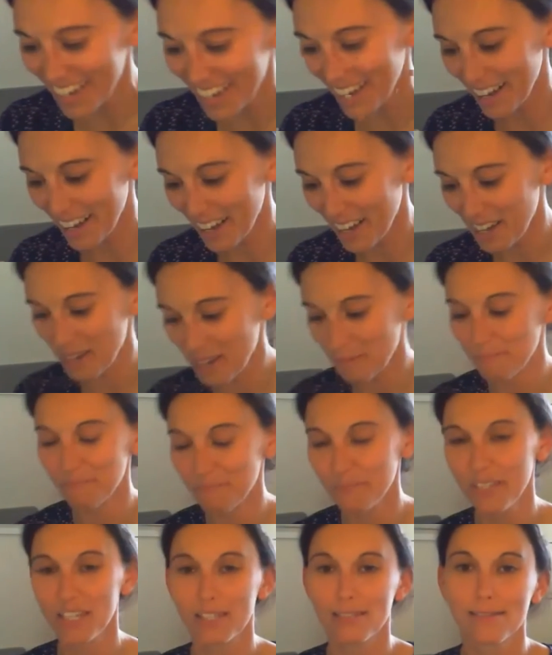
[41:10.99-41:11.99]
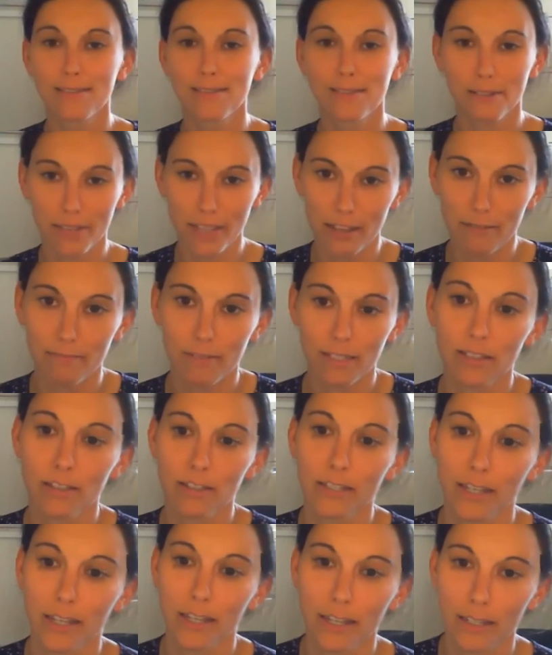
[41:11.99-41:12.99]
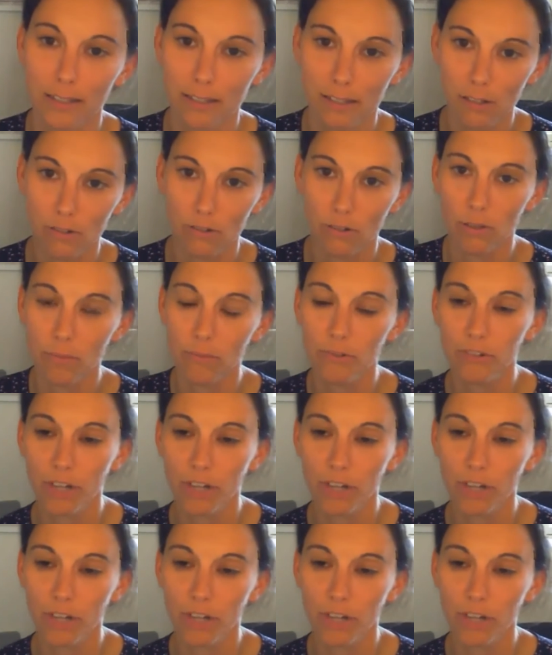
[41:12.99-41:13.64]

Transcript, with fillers: um, and so they've been looking in storm